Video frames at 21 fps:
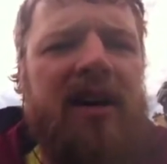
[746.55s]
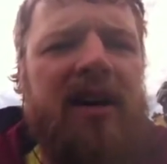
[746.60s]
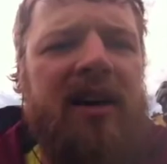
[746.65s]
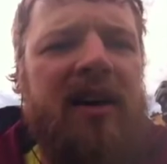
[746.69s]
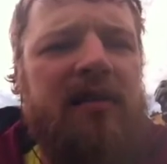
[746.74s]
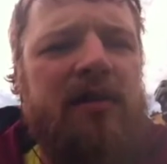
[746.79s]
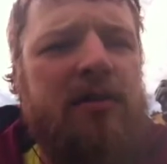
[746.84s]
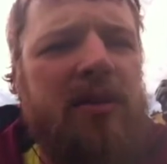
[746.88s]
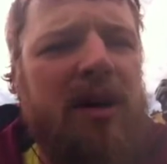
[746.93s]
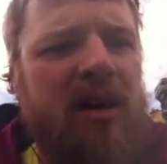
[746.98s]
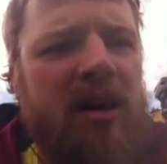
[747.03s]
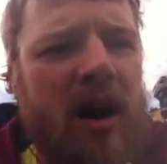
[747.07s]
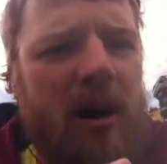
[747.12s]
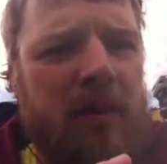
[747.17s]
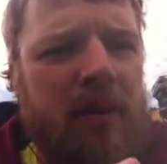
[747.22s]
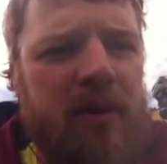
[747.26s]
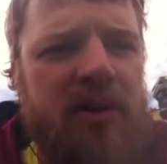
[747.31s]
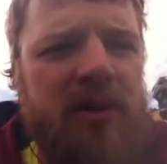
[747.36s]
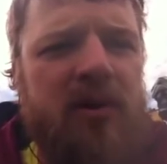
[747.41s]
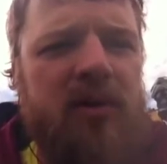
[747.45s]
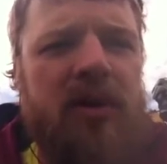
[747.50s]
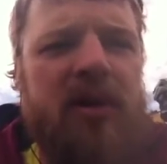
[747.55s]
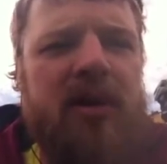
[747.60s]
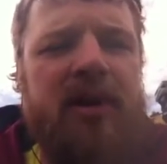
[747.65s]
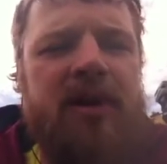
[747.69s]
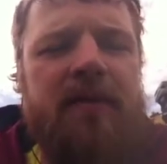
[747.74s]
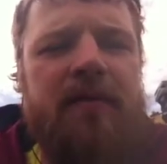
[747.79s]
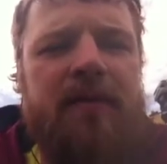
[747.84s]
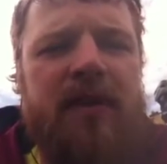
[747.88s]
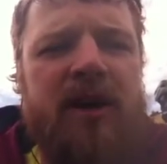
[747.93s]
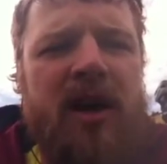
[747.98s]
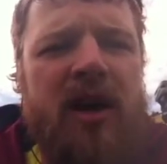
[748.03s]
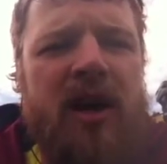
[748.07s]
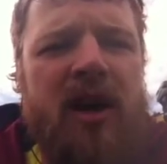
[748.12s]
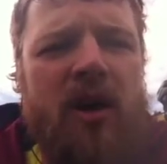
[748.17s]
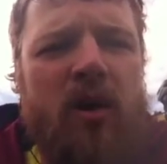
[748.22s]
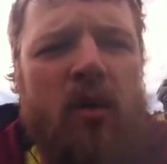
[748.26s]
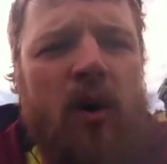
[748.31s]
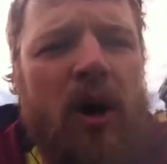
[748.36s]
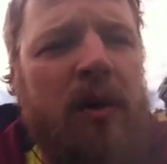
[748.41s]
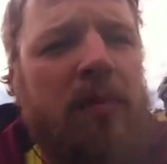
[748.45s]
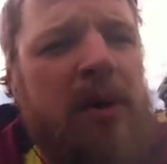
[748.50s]
It gives me an opportunity
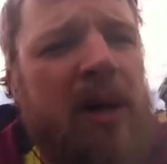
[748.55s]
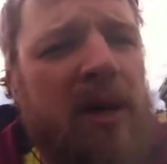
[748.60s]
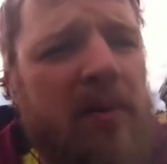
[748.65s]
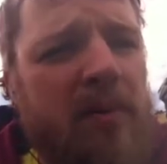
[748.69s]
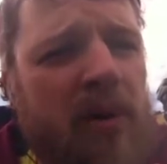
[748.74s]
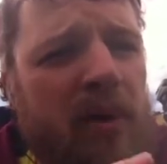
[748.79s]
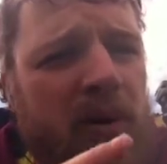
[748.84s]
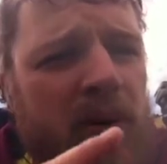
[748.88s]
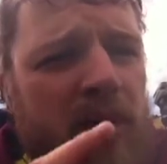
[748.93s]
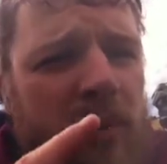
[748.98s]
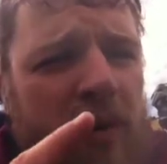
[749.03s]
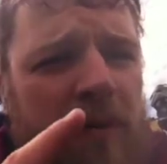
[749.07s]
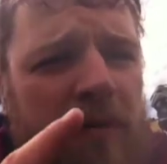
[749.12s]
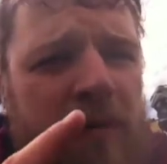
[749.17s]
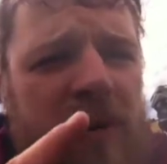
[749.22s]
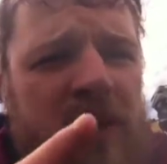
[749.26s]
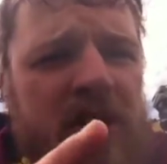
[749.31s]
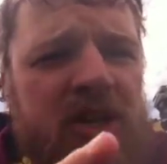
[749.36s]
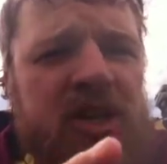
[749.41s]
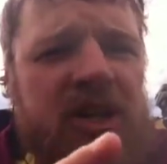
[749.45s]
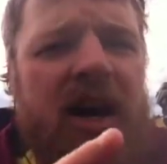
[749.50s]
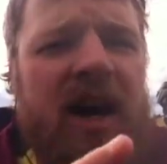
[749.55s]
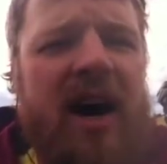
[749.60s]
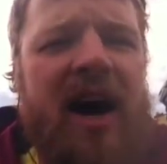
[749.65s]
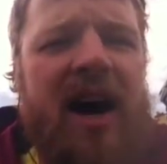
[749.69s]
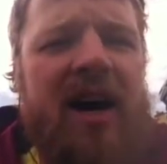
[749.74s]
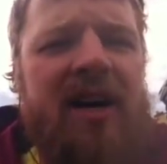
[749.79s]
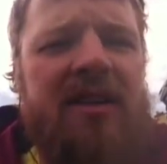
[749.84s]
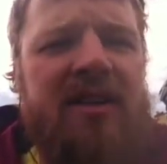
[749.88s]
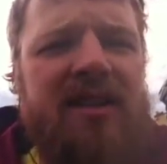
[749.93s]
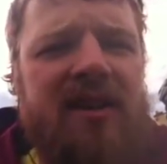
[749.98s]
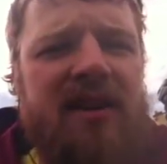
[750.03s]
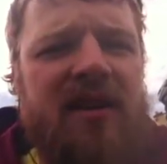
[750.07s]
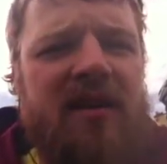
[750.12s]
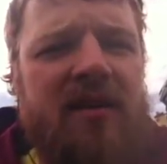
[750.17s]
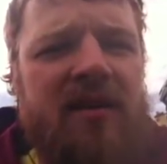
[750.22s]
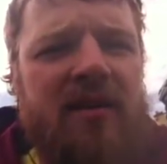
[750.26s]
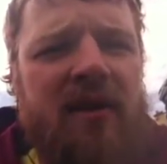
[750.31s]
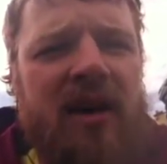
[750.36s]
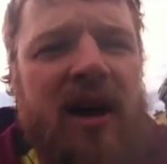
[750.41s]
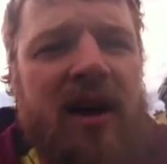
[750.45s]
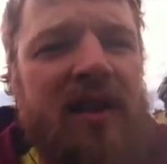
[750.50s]
when people in the Rufiji ask,
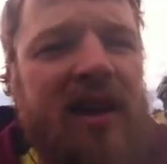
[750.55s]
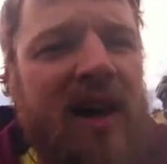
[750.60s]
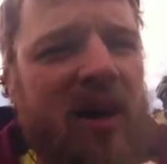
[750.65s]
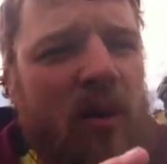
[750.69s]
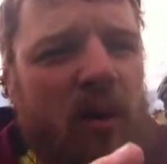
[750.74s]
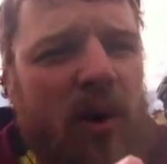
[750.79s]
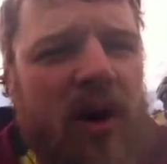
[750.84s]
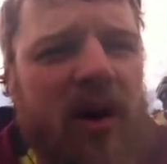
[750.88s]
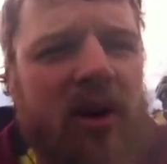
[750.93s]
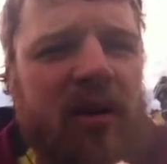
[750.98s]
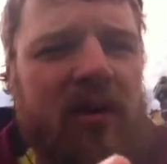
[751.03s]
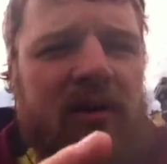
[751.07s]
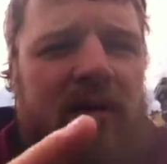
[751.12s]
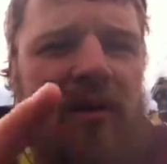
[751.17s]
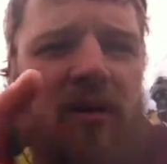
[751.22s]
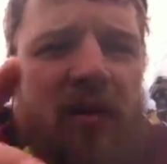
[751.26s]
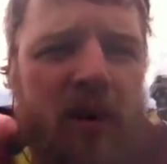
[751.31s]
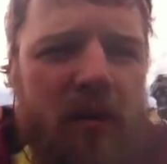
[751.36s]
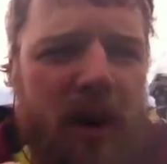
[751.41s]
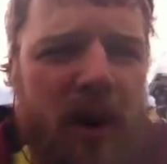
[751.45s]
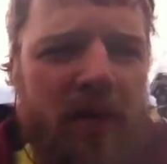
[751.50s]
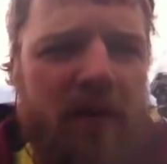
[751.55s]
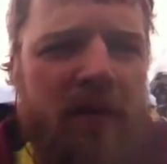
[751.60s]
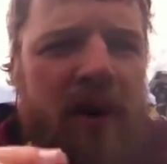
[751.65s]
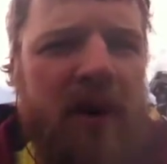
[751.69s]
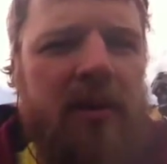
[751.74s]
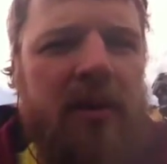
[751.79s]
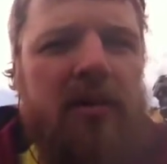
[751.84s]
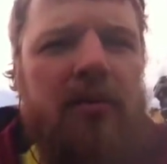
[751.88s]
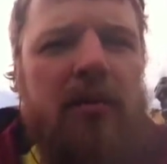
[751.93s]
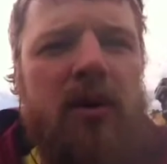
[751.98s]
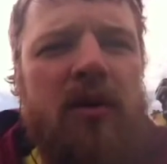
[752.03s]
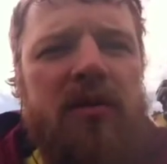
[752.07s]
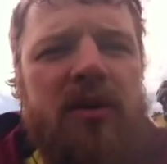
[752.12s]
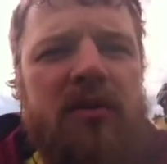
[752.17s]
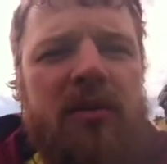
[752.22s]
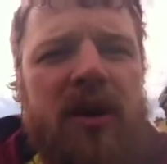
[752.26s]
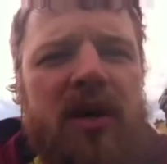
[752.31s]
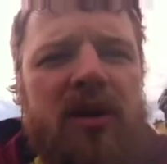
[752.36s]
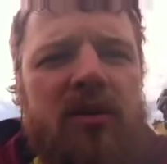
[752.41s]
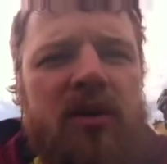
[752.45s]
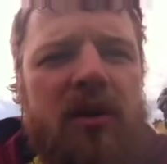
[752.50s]
and they will, when my family moves
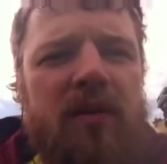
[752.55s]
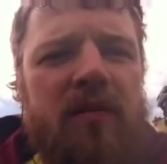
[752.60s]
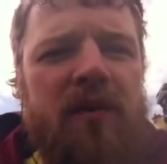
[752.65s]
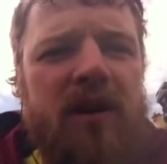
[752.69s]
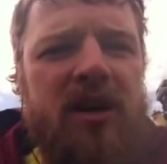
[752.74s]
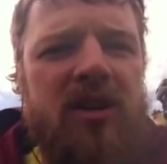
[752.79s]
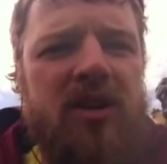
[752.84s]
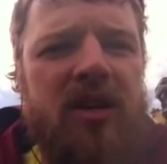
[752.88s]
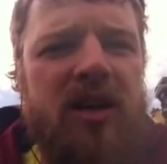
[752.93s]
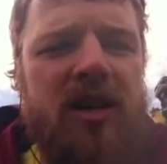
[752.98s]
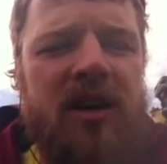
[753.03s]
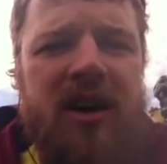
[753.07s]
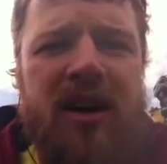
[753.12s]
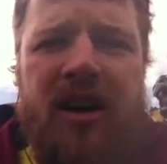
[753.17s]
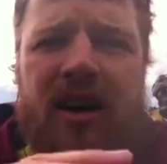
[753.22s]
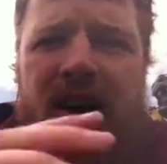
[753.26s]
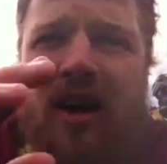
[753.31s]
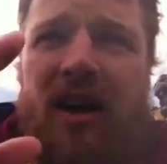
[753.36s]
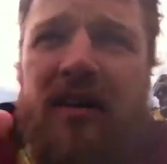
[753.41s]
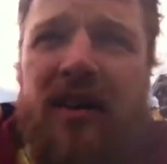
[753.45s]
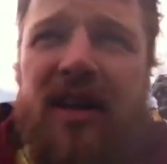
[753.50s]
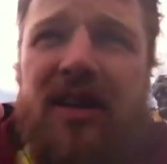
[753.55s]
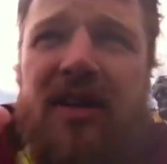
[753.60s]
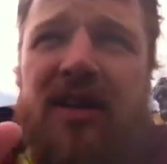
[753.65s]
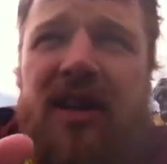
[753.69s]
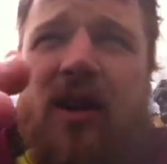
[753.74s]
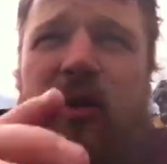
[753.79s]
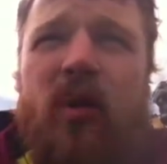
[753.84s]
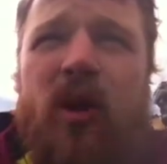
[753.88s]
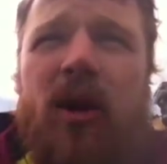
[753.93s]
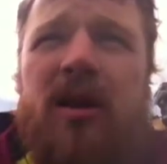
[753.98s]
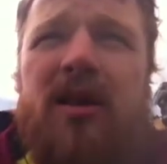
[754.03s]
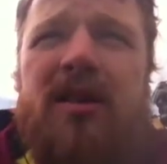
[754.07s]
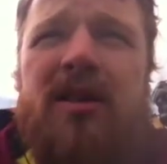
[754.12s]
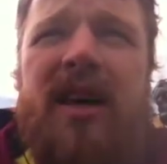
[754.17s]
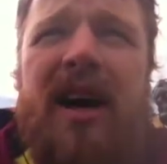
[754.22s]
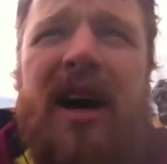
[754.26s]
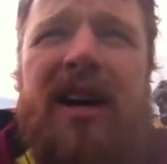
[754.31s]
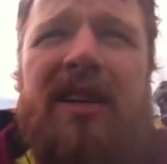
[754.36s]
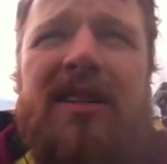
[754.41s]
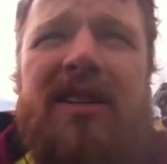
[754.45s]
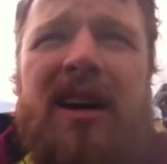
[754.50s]
among the Rufiji, and they say, what is
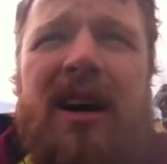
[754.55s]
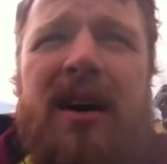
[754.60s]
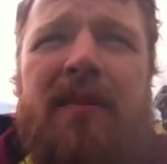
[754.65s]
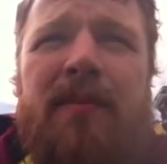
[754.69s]
that,